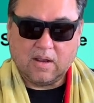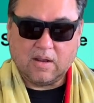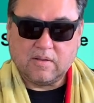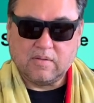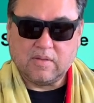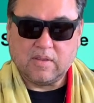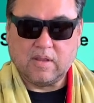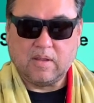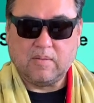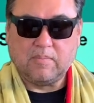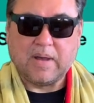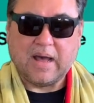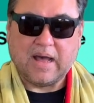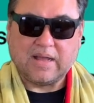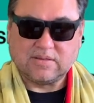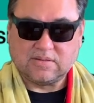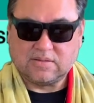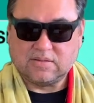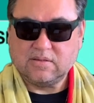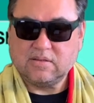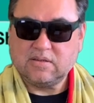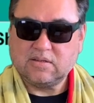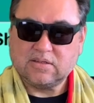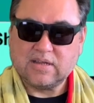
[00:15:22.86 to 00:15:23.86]
the
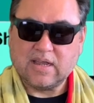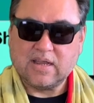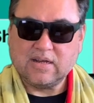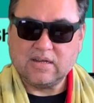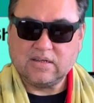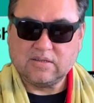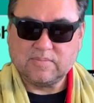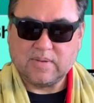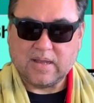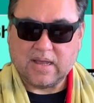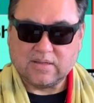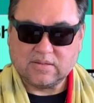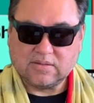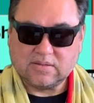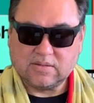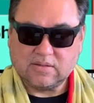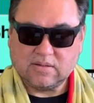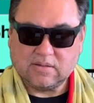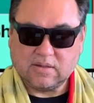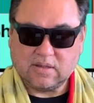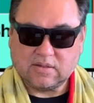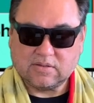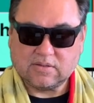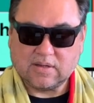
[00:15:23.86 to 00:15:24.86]
BaZi, Chinese
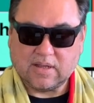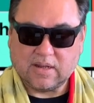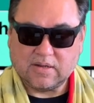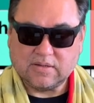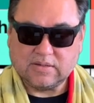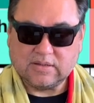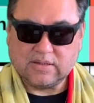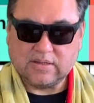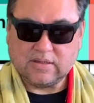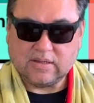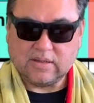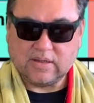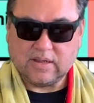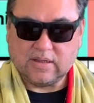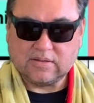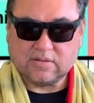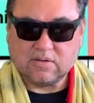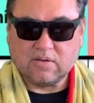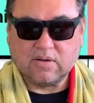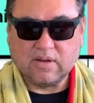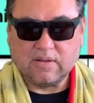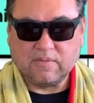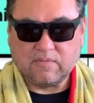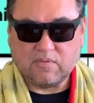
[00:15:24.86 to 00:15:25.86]
BaZi astrology, it's
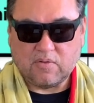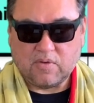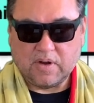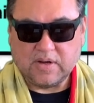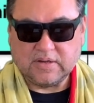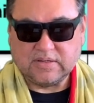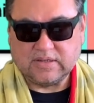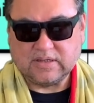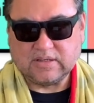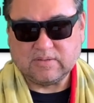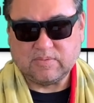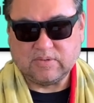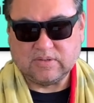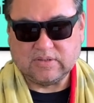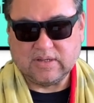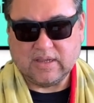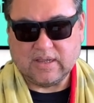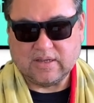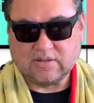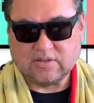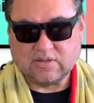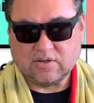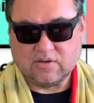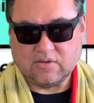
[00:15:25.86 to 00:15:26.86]
only forty-six
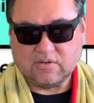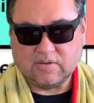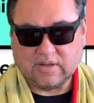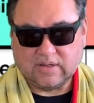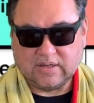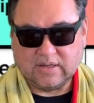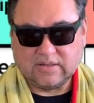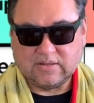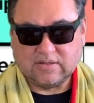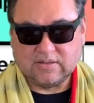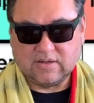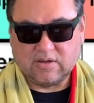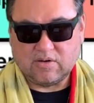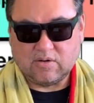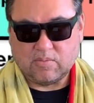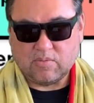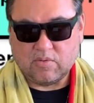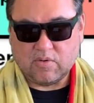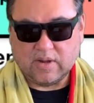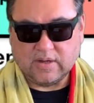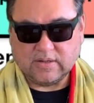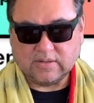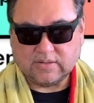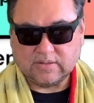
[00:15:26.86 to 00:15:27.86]
percent, so it's zero
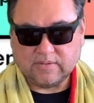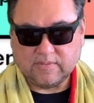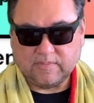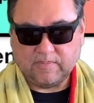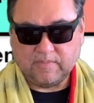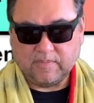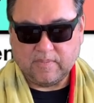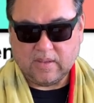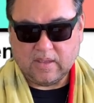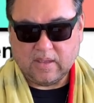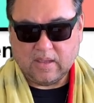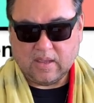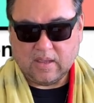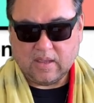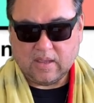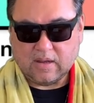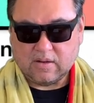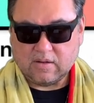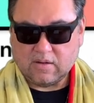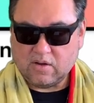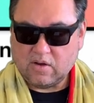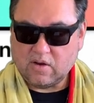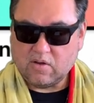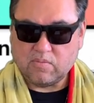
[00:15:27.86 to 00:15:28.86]
points,
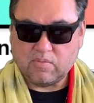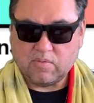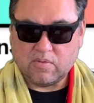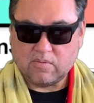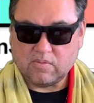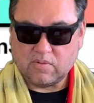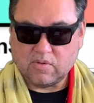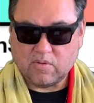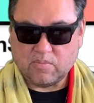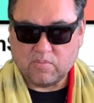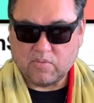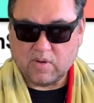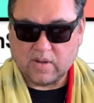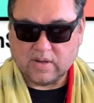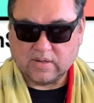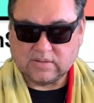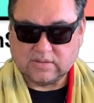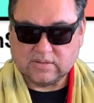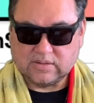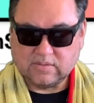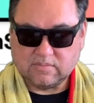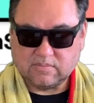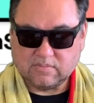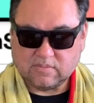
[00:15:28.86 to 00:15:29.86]
no, no points,
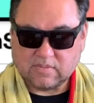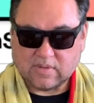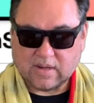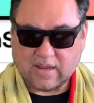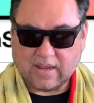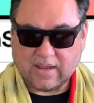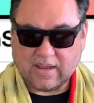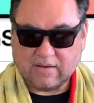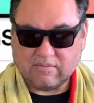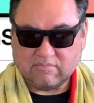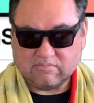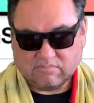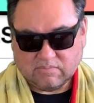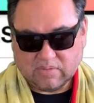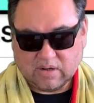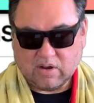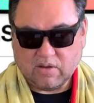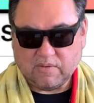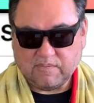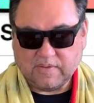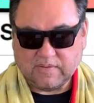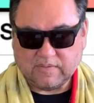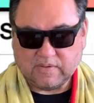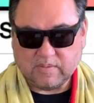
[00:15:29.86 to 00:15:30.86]
and
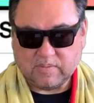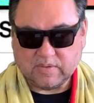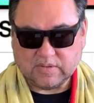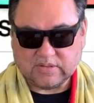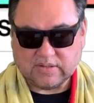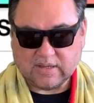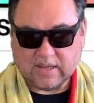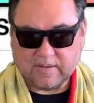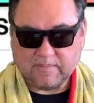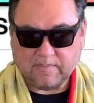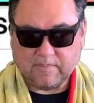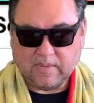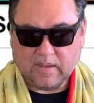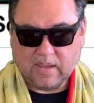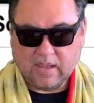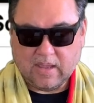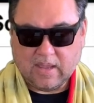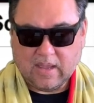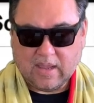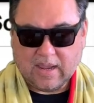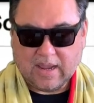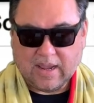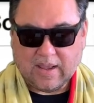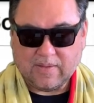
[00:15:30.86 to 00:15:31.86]
below fifty percent.
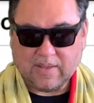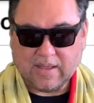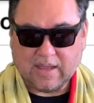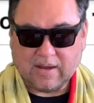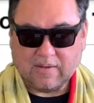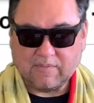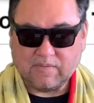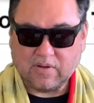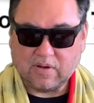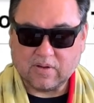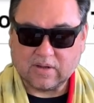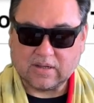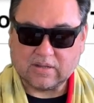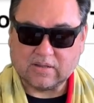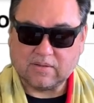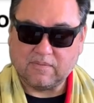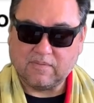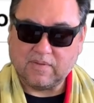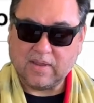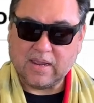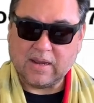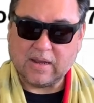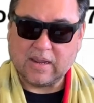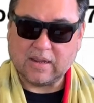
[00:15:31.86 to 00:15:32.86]
And then if you look at the
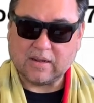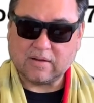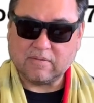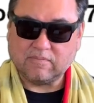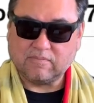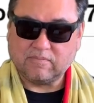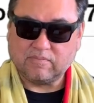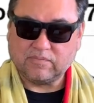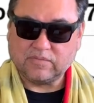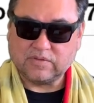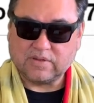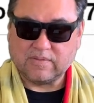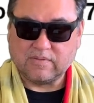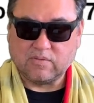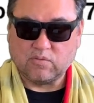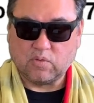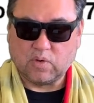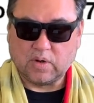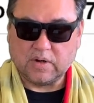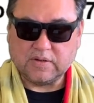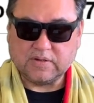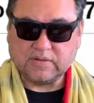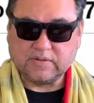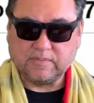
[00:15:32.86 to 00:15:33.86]
Vedic, it's even
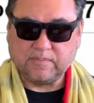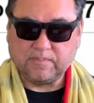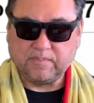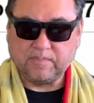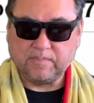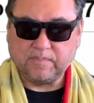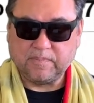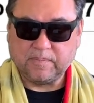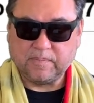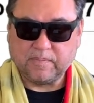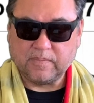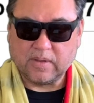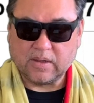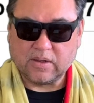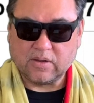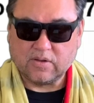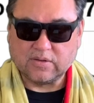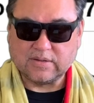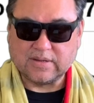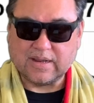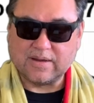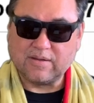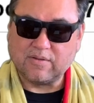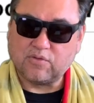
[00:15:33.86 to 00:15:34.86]
worse. It
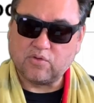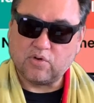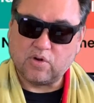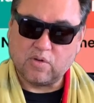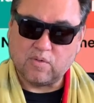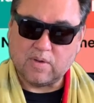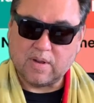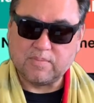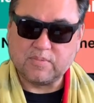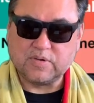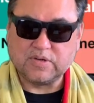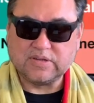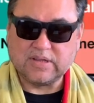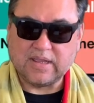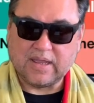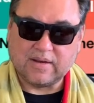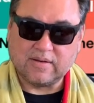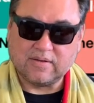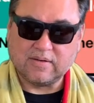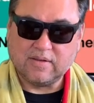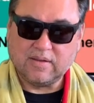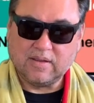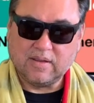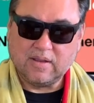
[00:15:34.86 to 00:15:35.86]
goes down to thirty-one
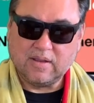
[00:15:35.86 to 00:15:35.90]
percent